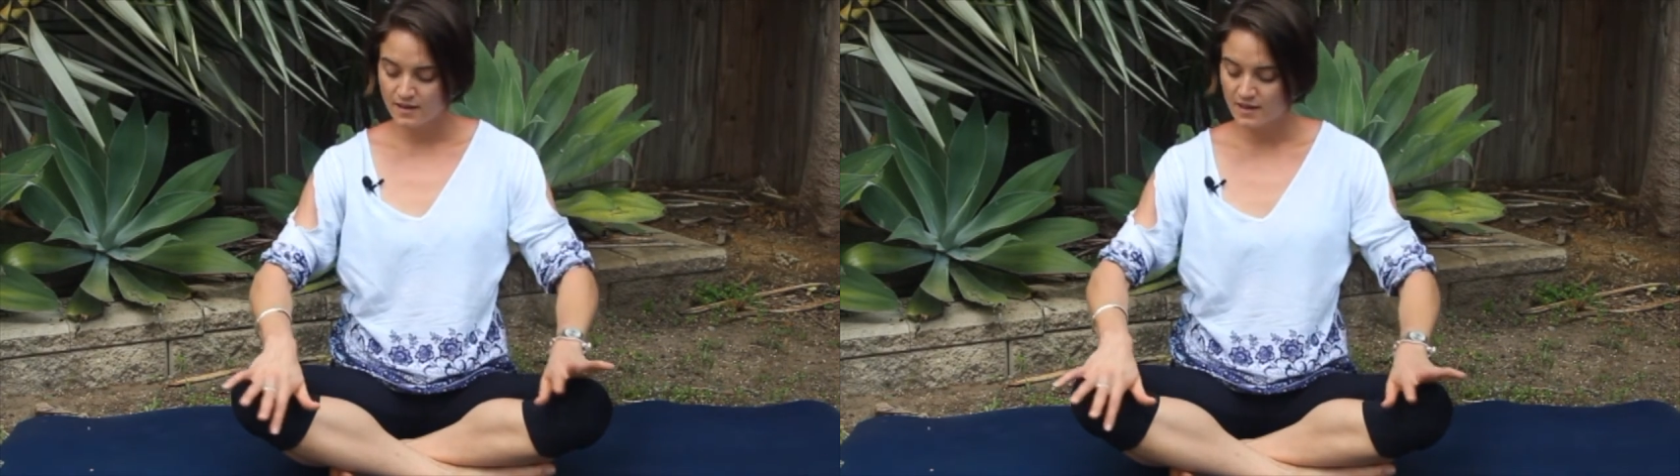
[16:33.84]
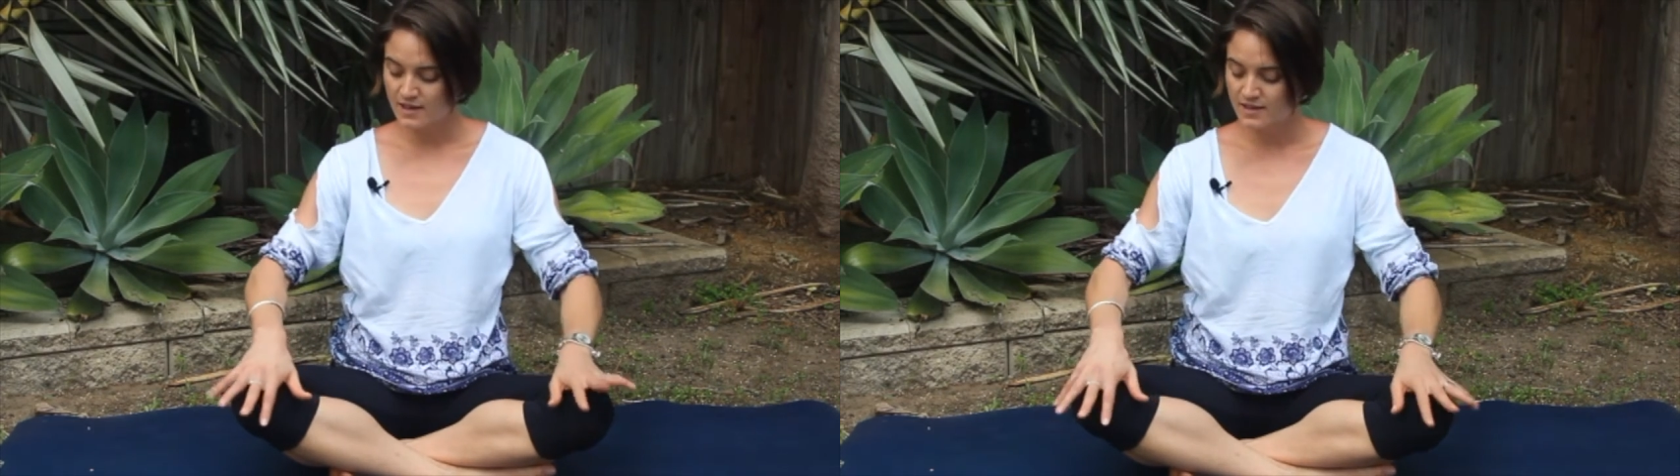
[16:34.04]

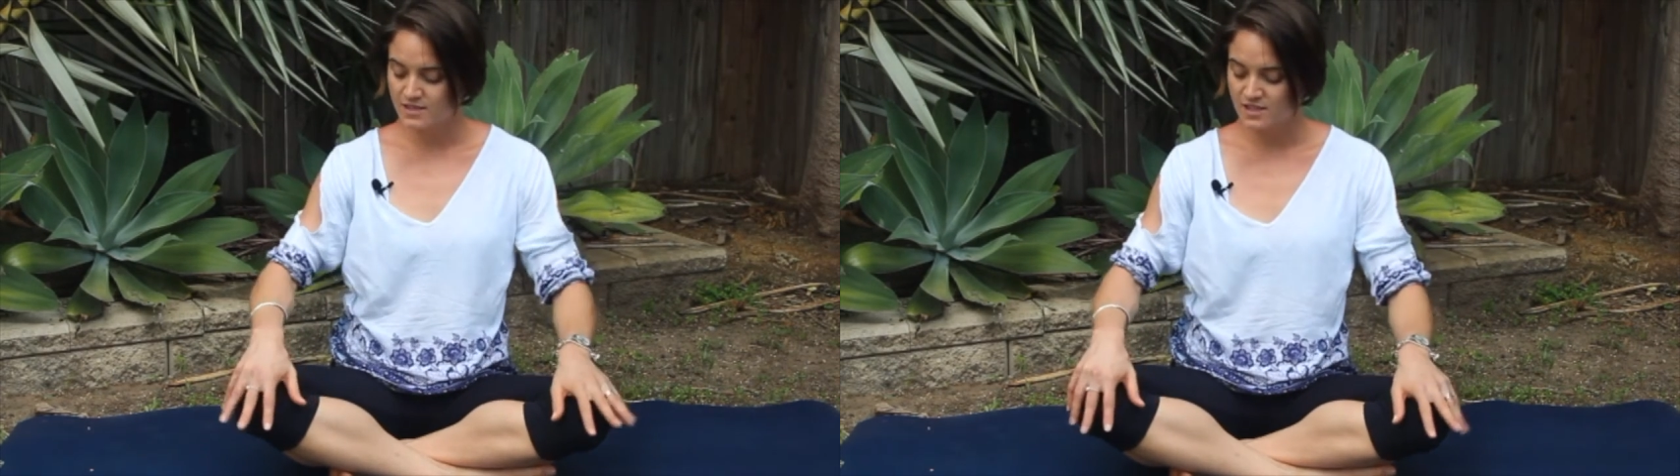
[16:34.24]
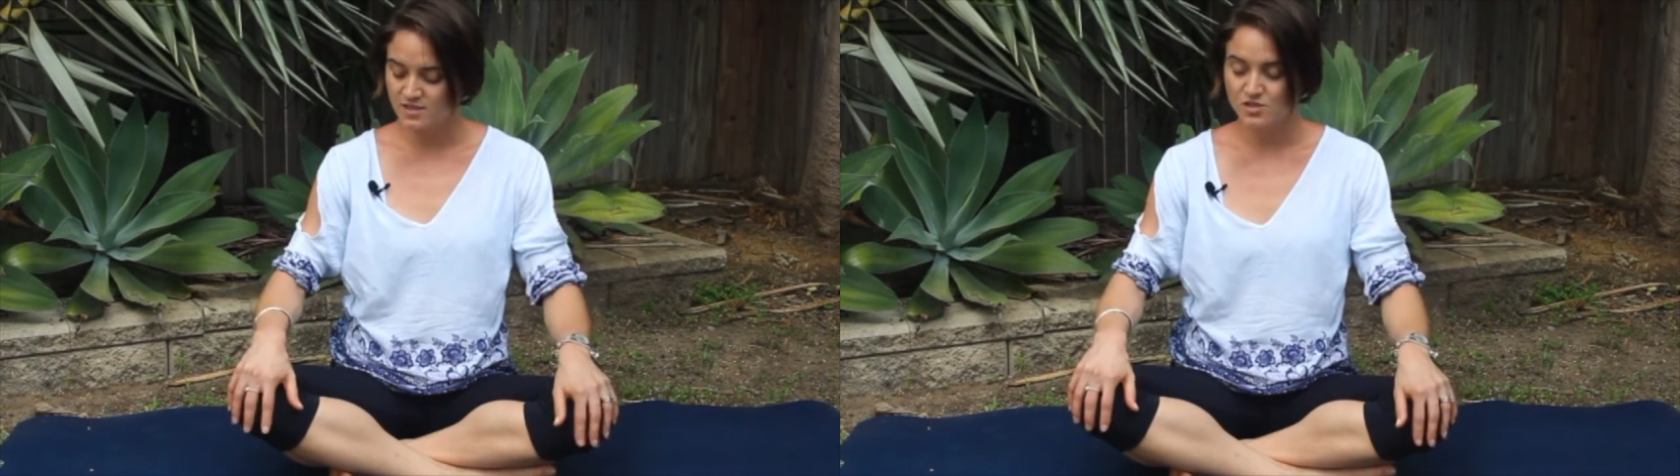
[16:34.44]

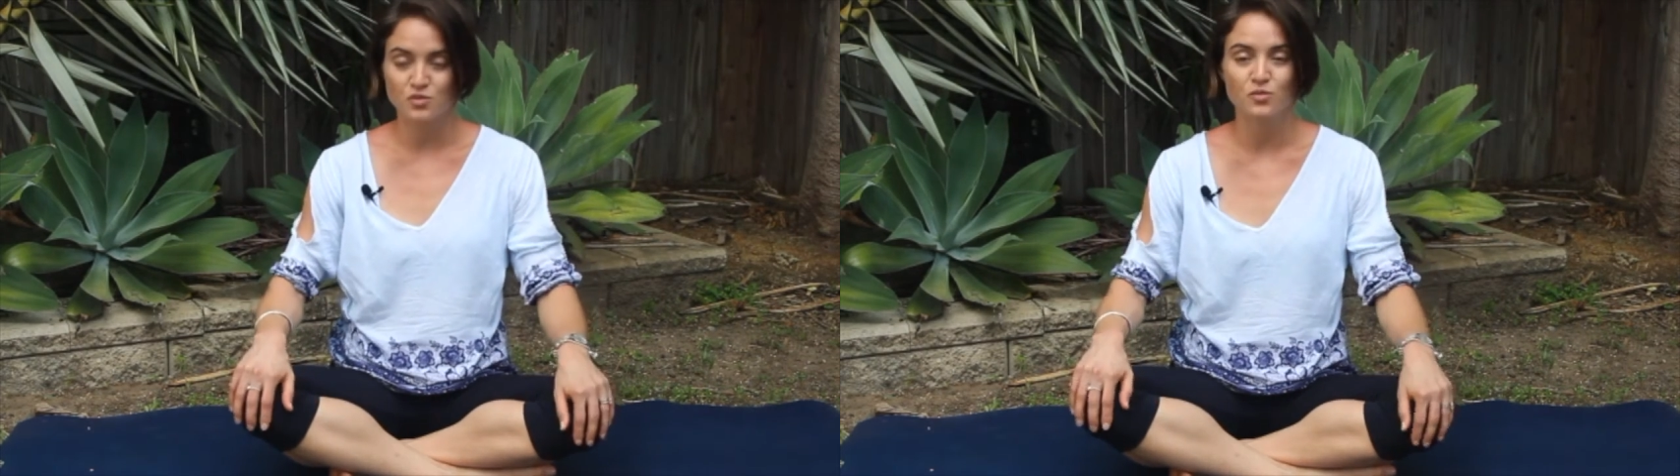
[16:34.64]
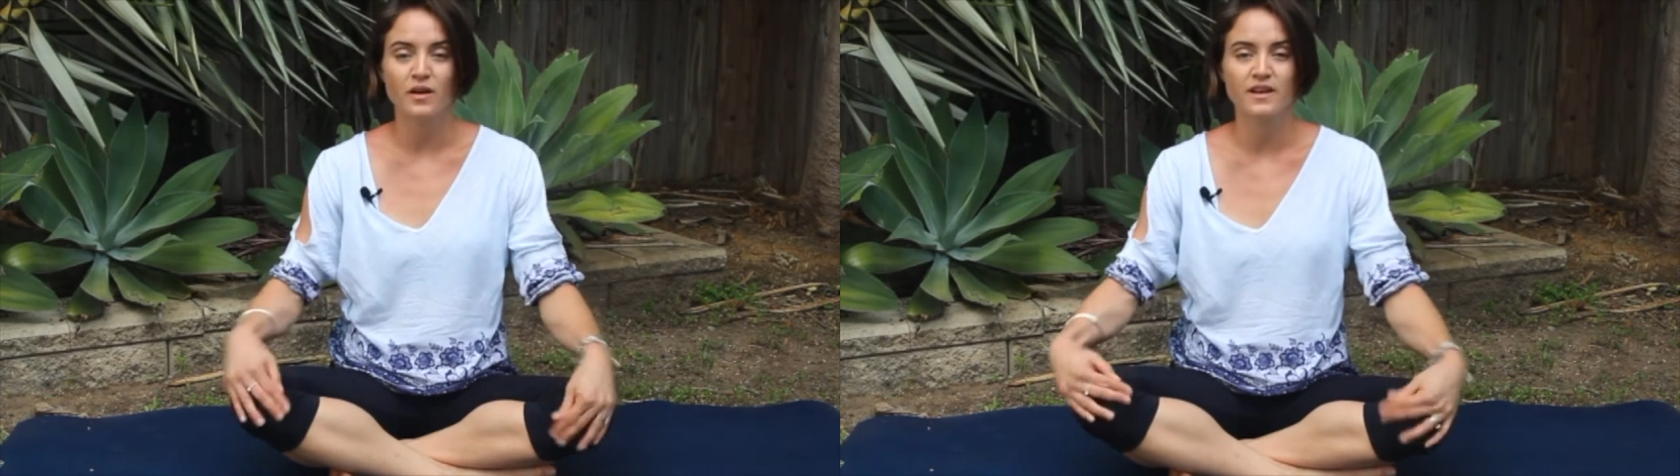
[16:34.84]
Hands just
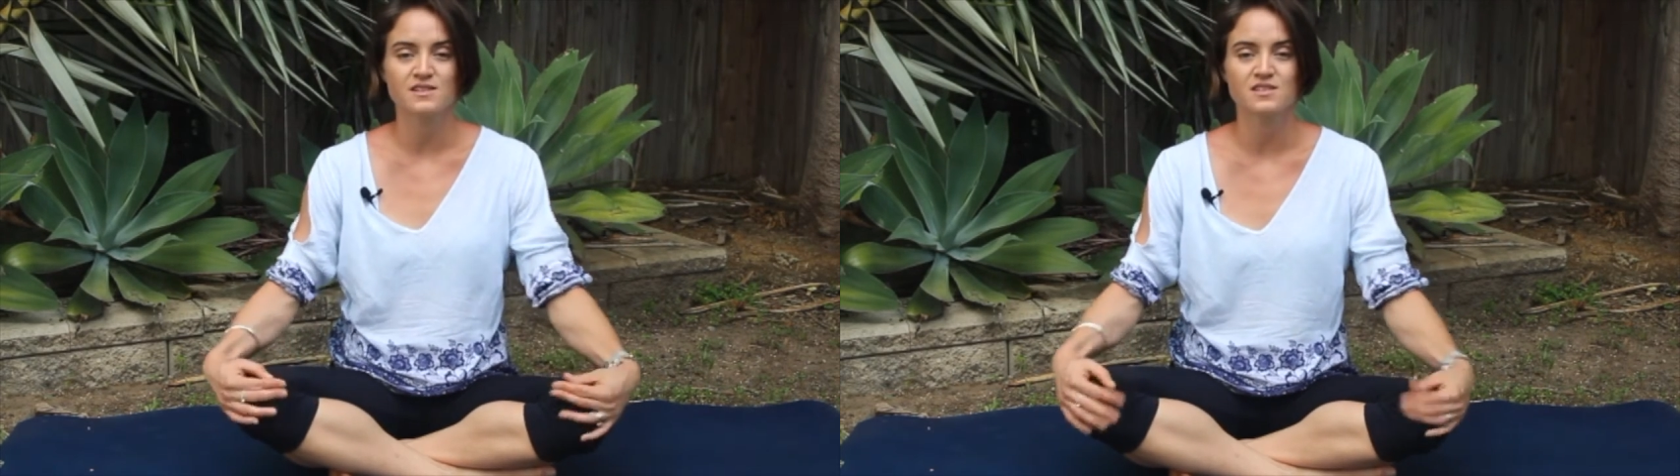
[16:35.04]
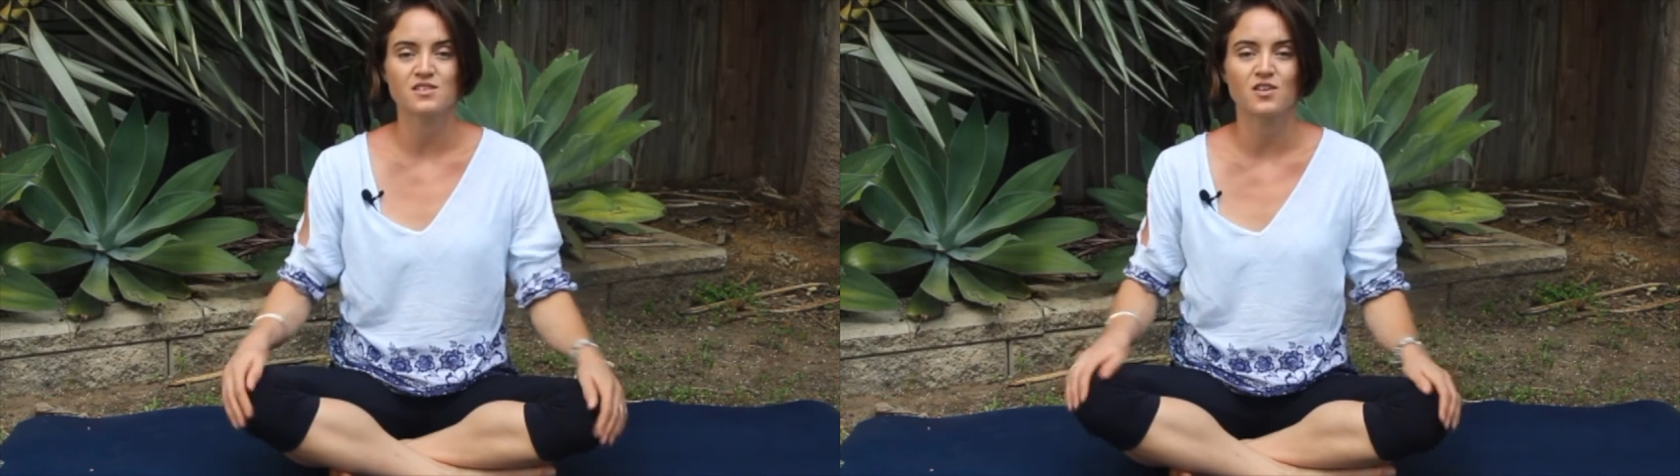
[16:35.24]
to
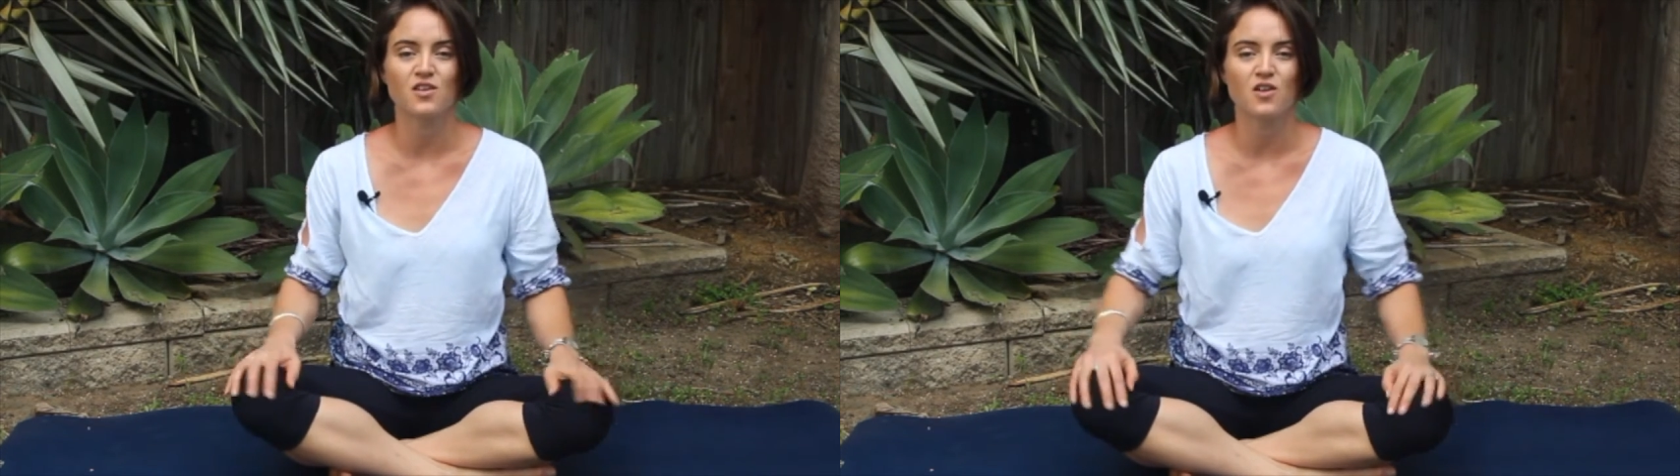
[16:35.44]
rest